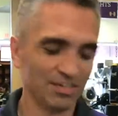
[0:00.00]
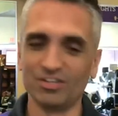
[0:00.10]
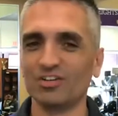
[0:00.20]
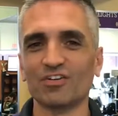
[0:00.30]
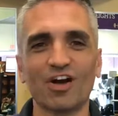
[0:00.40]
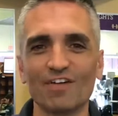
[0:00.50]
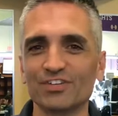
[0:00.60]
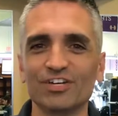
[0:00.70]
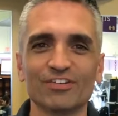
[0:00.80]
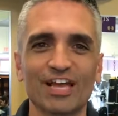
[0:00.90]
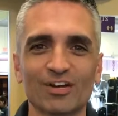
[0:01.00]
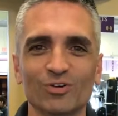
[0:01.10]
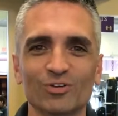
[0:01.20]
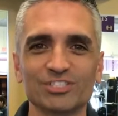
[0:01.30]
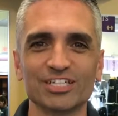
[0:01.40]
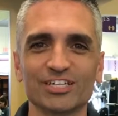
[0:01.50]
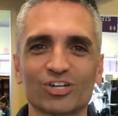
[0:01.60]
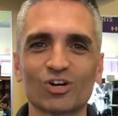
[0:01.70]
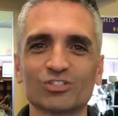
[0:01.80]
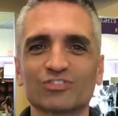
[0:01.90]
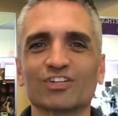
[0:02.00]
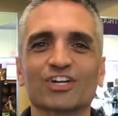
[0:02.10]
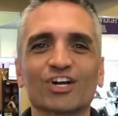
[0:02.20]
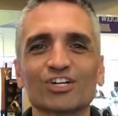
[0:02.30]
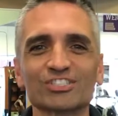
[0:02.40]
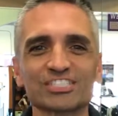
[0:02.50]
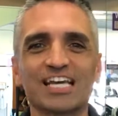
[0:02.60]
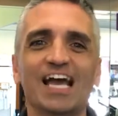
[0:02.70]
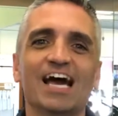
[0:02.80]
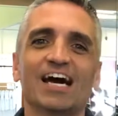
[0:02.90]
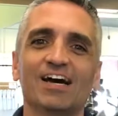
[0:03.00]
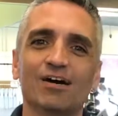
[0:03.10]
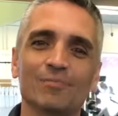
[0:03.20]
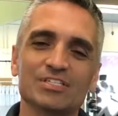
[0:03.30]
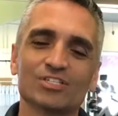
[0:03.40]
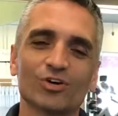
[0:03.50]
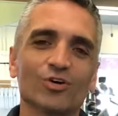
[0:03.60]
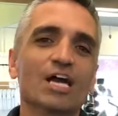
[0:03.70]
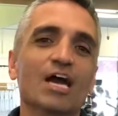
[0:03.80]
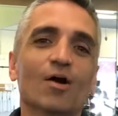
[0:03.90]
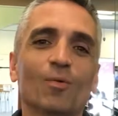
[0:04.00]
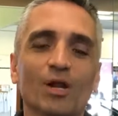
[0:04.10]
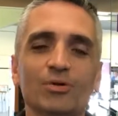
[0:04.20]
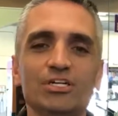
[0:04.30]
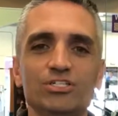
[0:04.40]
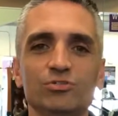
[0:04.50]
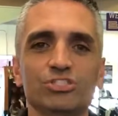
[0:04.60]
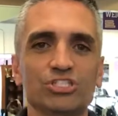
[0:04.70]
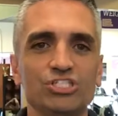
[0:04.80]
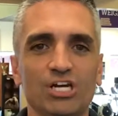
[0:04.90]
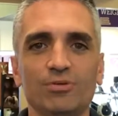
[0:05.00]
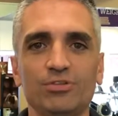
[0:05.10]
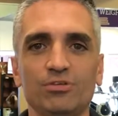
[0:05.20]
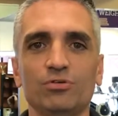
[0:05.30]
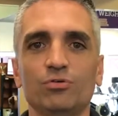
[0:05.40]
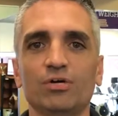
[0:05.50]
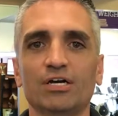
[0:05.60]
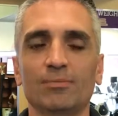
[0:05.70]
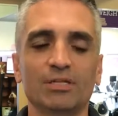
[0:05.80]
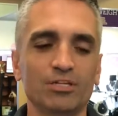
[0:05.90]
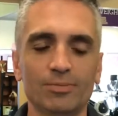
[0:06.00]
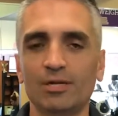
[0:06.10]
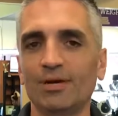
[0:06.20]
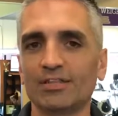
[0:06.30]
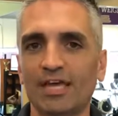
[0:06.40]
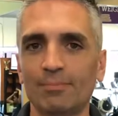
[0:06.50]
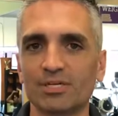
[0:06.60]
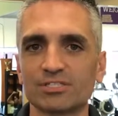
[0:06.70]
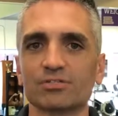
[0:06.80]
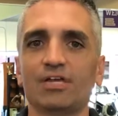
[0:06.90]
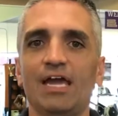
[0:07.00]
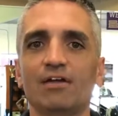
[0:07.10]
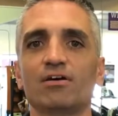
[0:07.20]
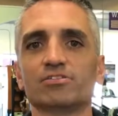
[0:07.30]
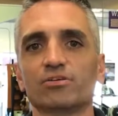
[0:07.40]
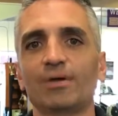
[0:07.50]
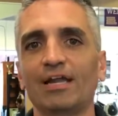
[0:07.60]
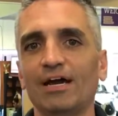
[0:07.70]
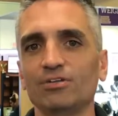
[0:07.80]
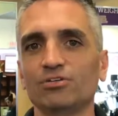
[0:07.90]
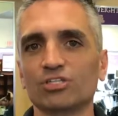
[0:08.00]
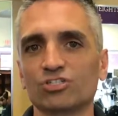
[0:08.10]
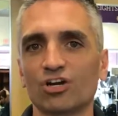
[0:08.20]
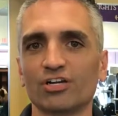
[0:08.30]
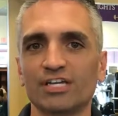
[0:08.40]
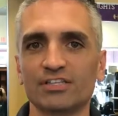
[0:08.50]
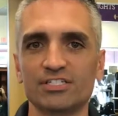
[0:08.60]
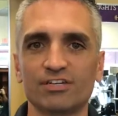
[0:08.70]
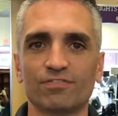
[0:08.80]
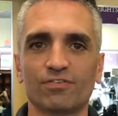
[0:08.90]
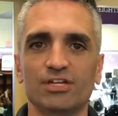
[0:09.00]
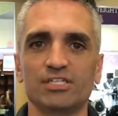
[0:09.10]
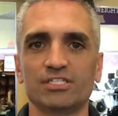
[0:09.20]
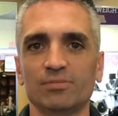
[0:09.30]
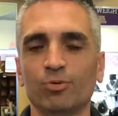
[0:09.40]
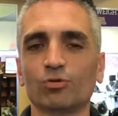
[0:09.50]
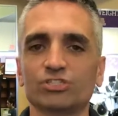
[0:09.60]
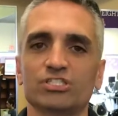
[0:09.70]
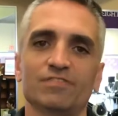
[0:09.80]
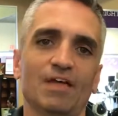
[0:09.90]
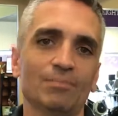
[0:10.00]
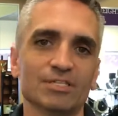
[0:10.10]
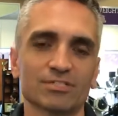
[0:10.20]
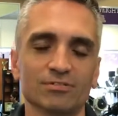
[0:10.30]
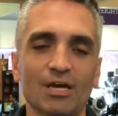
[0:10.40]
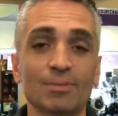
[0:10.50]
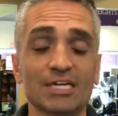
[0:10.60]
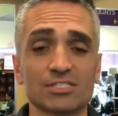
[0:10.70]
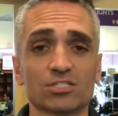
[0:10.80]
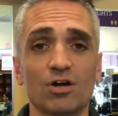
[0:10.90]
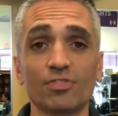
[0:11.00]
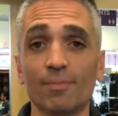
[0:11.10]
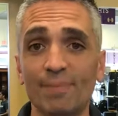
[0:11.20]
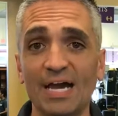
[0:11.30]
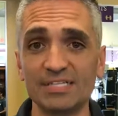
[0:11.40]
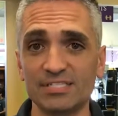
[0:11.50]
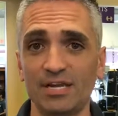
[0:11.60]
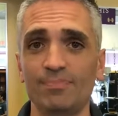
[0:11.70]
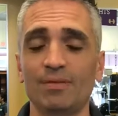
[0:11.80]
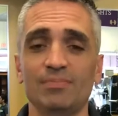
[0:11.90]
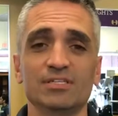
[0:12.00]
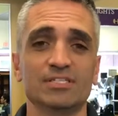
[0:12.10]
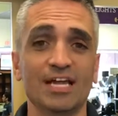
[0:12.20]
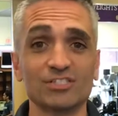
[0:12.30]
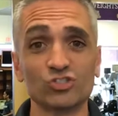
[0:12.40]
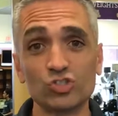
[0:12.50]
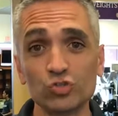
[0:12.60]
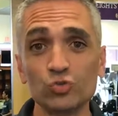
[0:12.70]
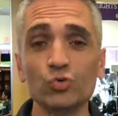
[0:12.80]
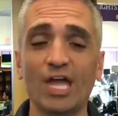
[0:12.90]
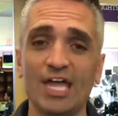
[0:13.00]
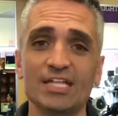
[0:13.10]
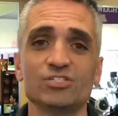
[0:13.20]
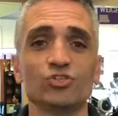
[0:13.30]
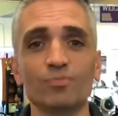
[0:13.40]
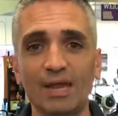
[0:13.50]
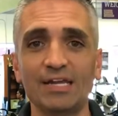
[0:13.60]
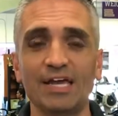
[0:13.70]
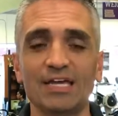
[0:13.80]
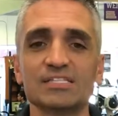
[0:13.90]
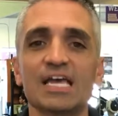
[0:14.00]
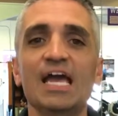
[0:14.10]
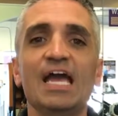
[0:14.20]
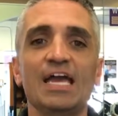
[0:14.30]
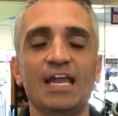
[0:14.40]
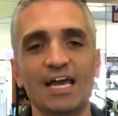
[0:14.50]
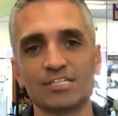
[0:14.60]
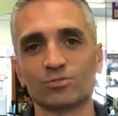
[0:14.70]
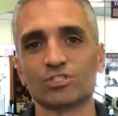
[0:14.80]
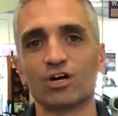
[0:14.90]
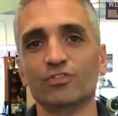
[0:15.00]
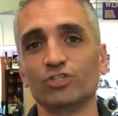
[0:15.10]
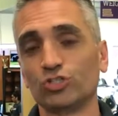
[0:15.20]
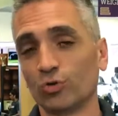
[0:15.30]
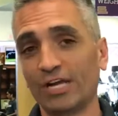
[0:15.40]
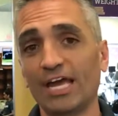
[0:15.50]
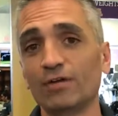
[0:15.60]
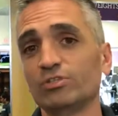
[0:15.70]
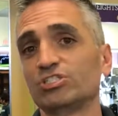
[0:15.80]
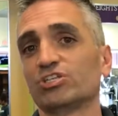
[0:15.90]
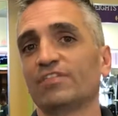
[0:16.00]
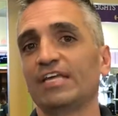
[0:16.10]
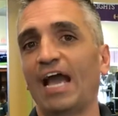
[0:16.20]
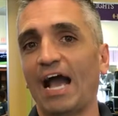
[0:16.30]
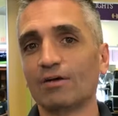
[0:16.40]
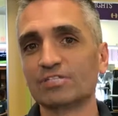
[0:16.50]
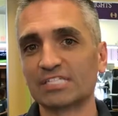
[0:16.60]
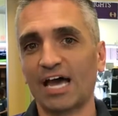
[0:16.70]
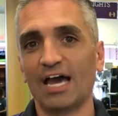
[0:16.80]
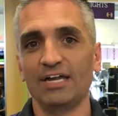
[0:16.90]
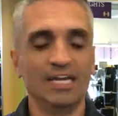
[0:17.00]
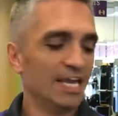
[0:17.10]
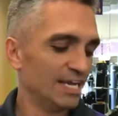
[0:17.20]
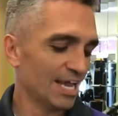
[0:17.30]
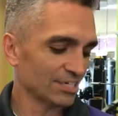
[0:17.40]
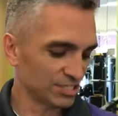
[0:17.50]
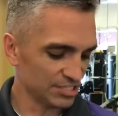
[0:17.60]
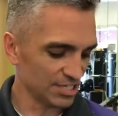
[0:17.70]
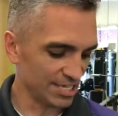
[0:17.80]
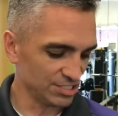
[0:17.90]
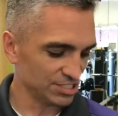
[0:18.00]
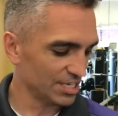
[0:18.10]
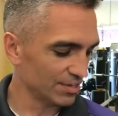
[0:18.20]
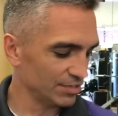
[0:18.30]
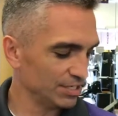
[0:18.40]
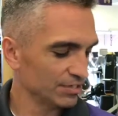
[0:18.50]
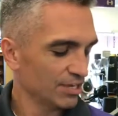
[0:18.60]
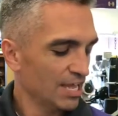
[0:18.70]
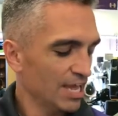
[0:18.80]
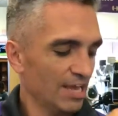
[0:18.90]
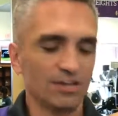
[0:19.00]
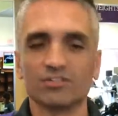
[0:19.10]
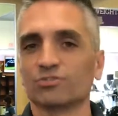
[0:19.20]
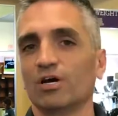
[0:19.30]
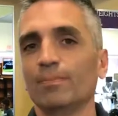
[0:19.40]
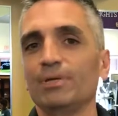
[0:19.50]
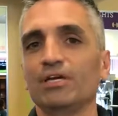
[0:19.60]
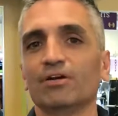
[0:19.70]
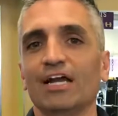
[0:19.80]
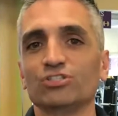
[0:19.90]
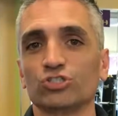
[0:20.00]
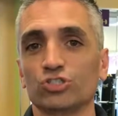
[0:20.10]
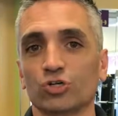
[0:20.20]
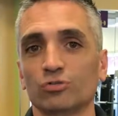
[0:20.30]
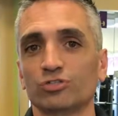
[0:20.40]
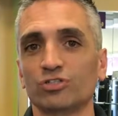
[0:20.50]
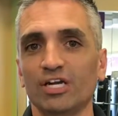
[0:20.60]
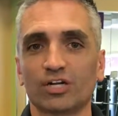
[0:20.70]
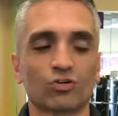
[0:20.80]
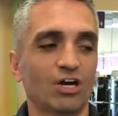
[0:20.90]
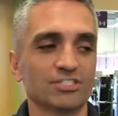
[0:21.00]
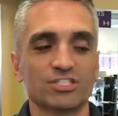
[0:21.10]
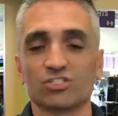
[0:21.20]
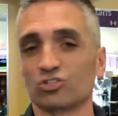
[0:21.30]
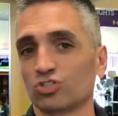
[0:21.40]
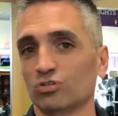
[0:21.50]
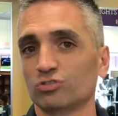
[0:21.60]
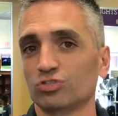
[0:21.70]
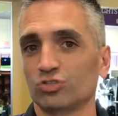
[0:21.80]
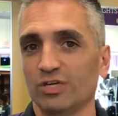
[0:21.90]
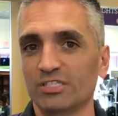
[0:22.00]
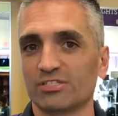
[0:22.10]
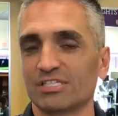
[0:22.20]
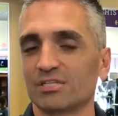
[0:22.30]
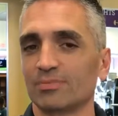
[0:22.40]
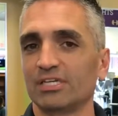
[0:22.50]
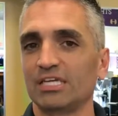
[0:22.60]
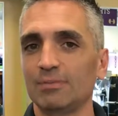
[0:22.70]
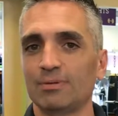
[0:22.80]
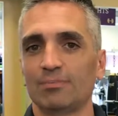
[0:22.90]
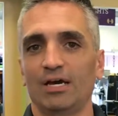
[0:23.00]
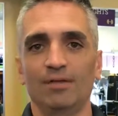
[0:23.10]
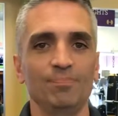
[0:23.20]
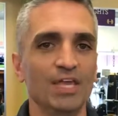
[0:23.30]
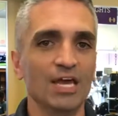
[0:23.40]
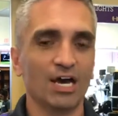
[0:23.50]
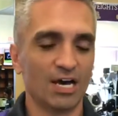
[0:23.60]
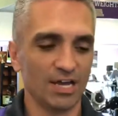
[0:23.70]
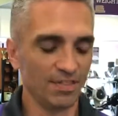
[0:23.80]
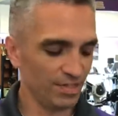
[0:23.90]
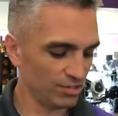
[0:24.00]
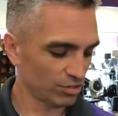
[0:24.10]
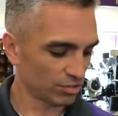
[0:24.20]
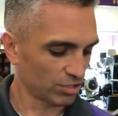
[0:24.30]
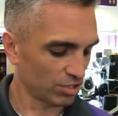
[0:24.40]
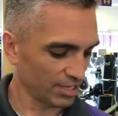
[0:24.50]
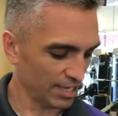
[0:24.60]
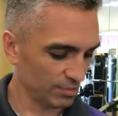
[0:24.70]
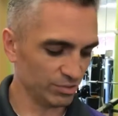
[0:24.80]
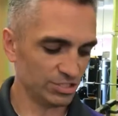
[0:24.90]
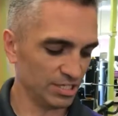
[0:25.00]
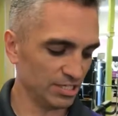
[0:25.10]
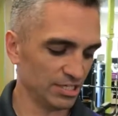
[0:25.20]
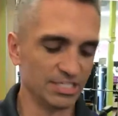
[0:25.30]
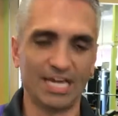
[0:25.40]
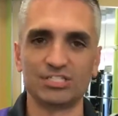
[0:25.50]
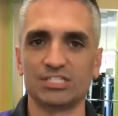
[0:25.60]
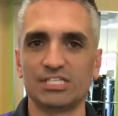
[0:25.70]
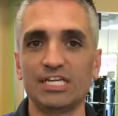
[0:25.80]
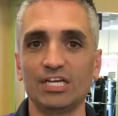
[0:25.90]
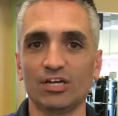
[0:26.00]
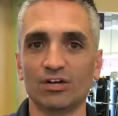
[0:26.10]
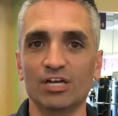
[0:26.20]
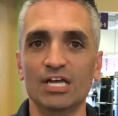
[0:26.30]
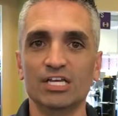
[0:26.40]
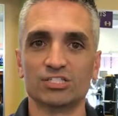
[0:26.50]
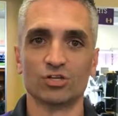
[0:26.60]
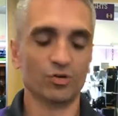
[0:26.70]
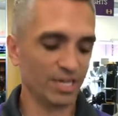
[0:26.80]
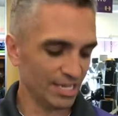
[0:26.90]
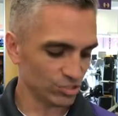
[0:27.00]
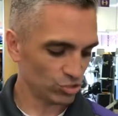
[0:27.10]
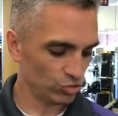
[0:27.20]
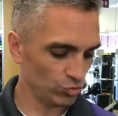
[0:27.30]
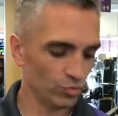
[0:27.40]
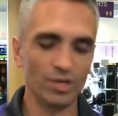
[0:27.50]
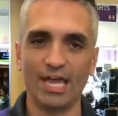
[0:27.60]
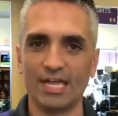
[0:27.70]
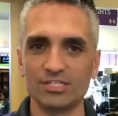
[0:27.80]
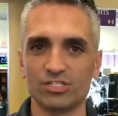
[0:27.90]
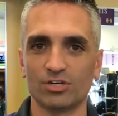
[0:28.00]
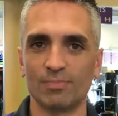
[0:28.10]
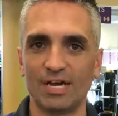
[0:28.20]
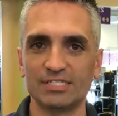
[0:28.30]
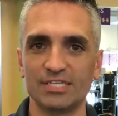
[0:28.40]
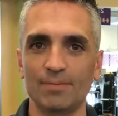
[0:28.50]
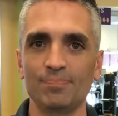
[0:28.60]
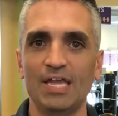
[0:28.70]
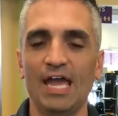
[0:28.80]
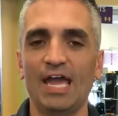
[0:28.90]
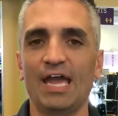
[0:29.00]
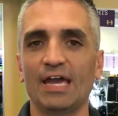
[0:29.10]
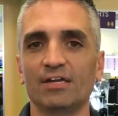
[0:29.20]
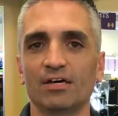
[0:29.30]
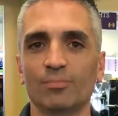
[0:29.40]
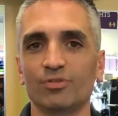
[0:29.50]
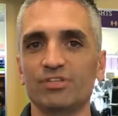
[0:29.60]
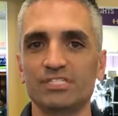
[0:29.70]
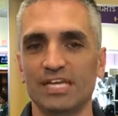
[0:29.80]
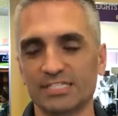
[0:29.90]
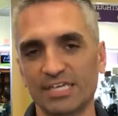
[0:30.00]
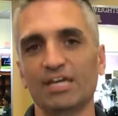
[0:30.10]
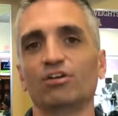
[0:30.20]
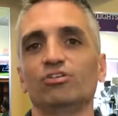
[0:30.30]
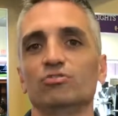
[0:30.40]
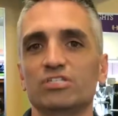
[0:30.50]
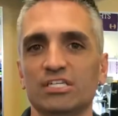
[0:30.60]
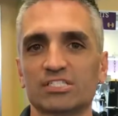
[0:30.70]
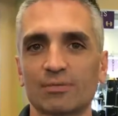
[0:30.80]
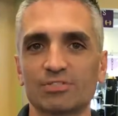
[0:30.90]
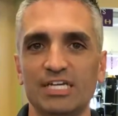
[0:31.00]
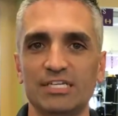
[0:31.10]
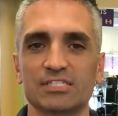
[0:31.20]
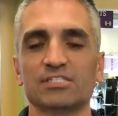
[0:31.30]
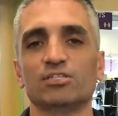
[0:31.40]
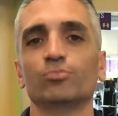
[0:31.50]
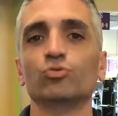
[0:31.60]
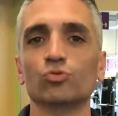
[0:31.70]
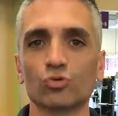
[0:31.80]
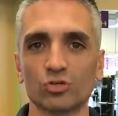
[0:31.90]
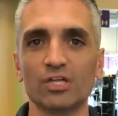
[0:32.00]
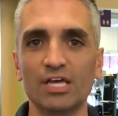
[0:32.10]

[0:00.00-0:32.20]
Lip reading: You often hear that quote, curls for the curls. And so what I wanted to do is just share with you a little bit about that muscle and also about how you can target the different portions of that muscle. Now, because it's called the bicep, that means it has two heads, two main heads. It has what's called the short head, which is on the outside. It actually attaches down here and also up here at your shoulder. It crosses the shoulder joint, so that's something to keep in mind. And then your long head, which then attaches here. So it has two heads to your bicep. And both these heads, again, are using simultaneously to pull